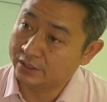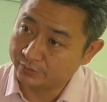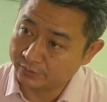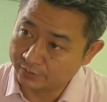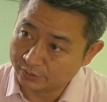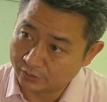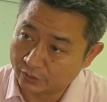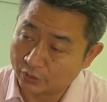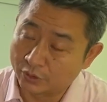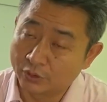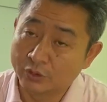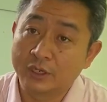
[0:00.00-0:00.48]

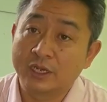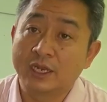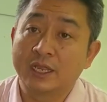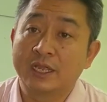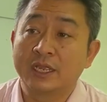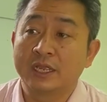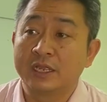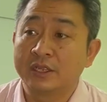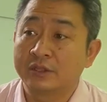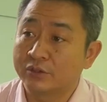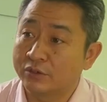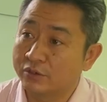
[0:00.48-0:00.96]
even
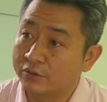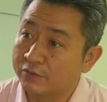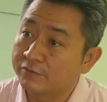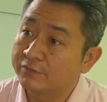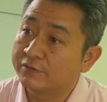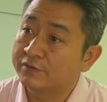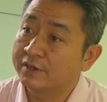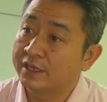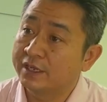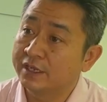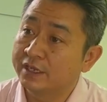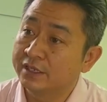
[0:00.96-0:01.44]
online,
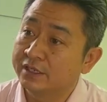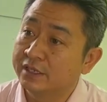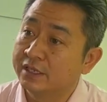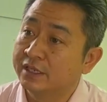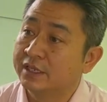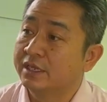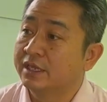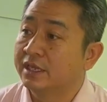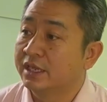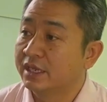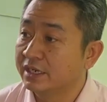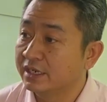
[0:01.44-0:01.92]
offline,
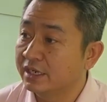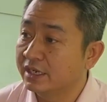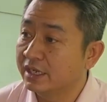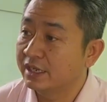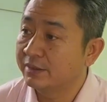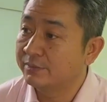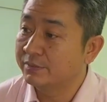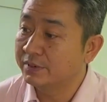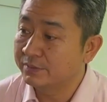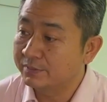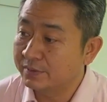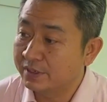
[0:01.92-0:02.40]
yes. and
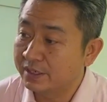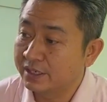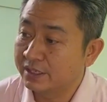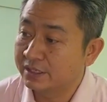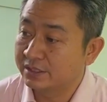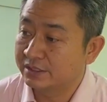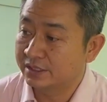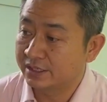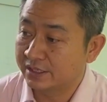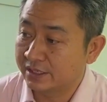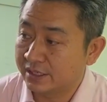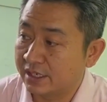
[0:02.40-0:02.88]
everybody
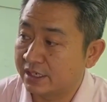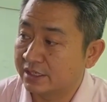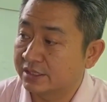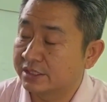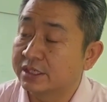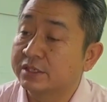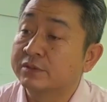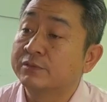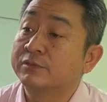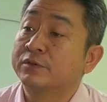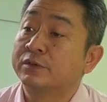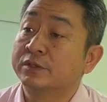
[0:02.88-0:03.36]
is like
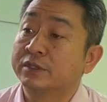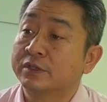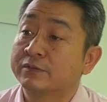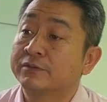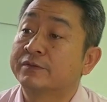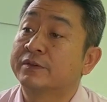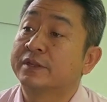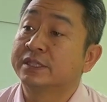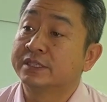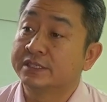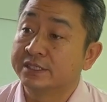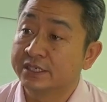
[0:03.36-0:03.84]
asking for the
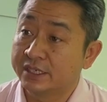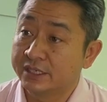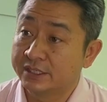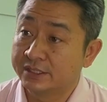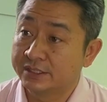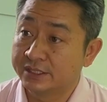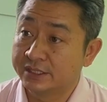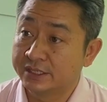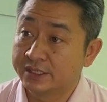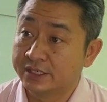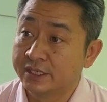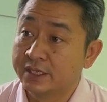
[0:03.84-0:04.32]

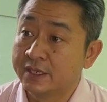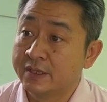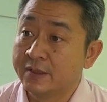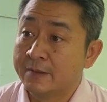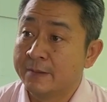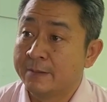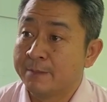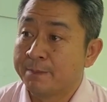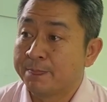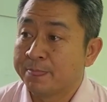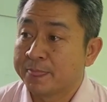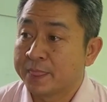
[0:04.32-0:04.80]
franchisee.
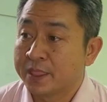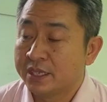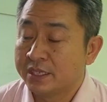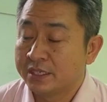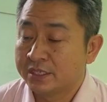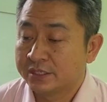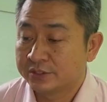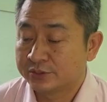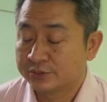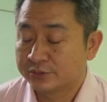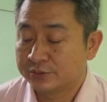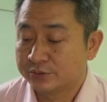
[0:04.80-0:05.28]
Yeah.
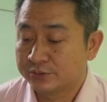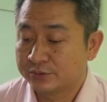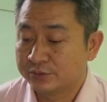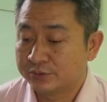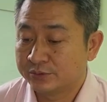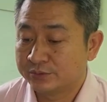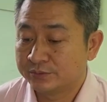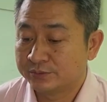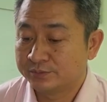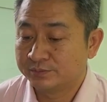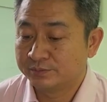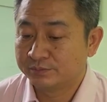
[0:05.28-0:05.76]

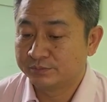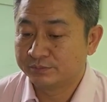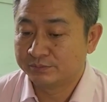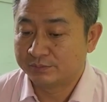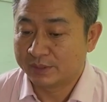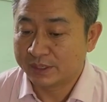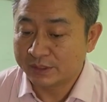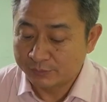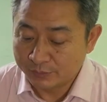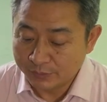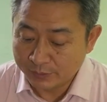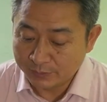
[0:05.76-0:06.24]
So,
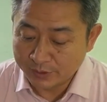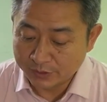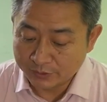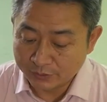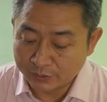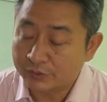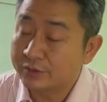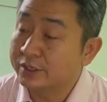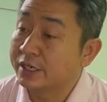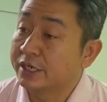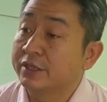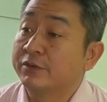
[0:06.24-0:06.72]
but we were
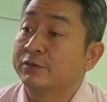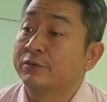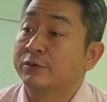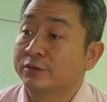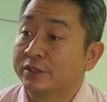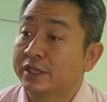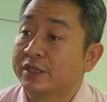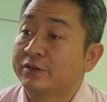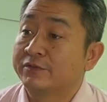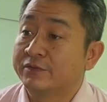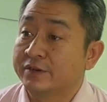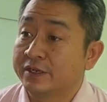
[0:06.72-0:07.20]
not ready for
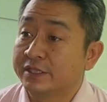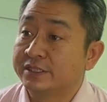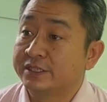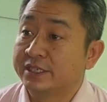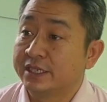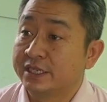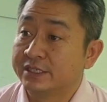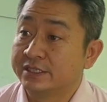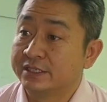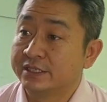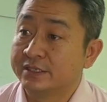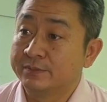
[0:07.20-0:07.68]
that
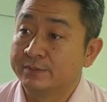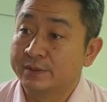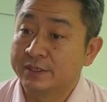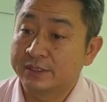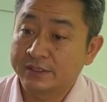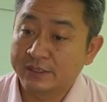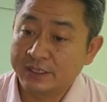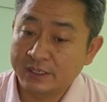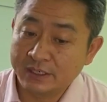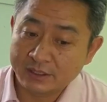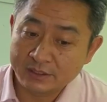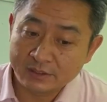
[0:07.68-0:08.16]
franchisee.
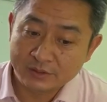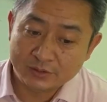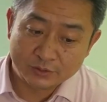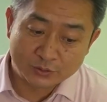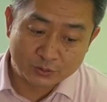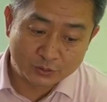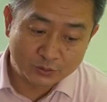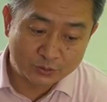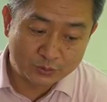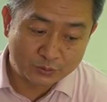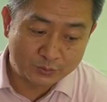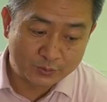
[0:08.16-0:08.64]
But and so
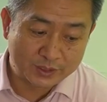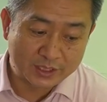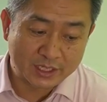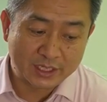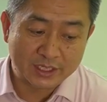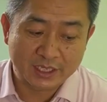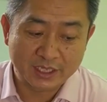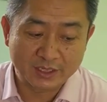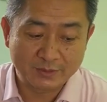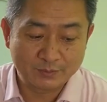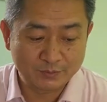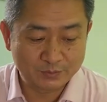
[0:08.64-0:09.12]
when
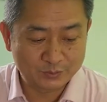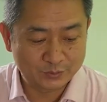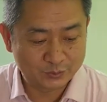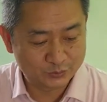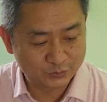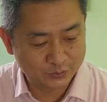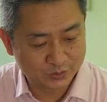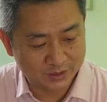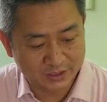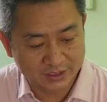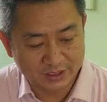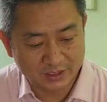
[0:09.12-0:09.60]
I came to
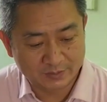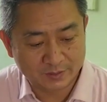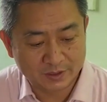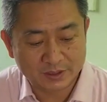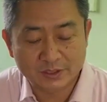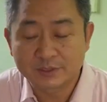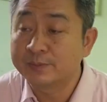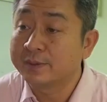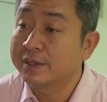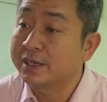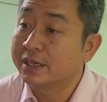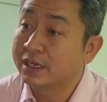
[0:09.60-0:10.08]
learn about
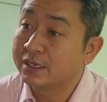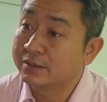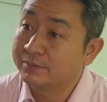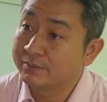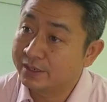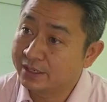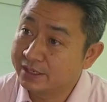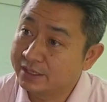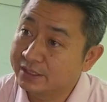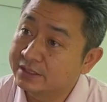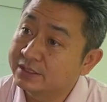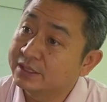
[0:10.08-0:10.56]

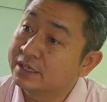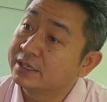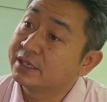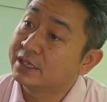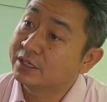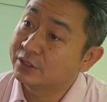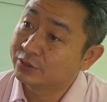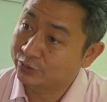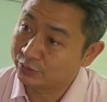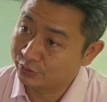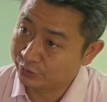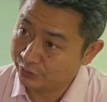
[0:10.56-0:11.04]
Sparkleminds and I
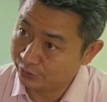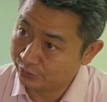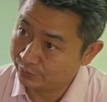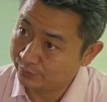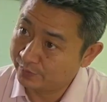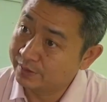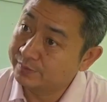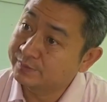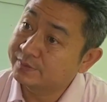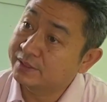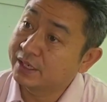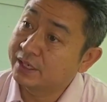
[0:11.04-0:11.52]
saw your
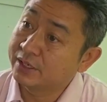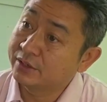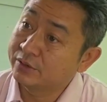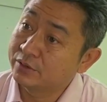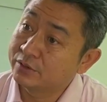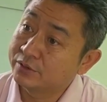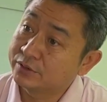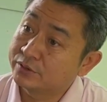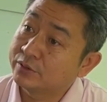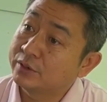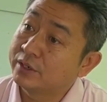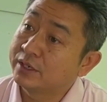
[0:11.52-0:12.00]
website
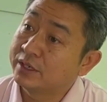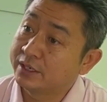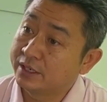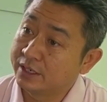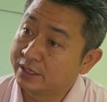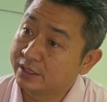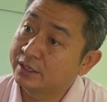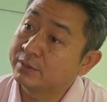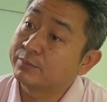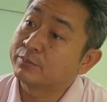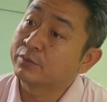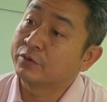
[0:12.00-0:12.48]
also, I
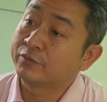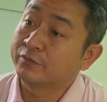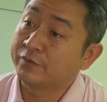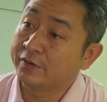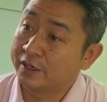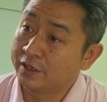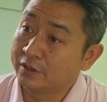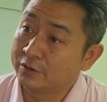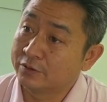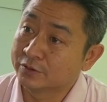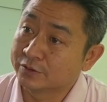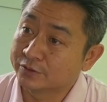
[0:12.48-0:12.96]
read the
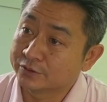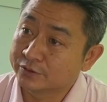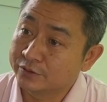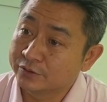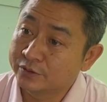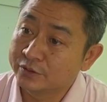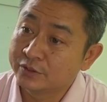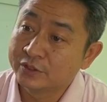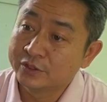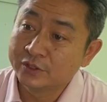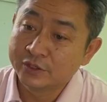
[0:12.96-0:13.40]
profile also. Mm.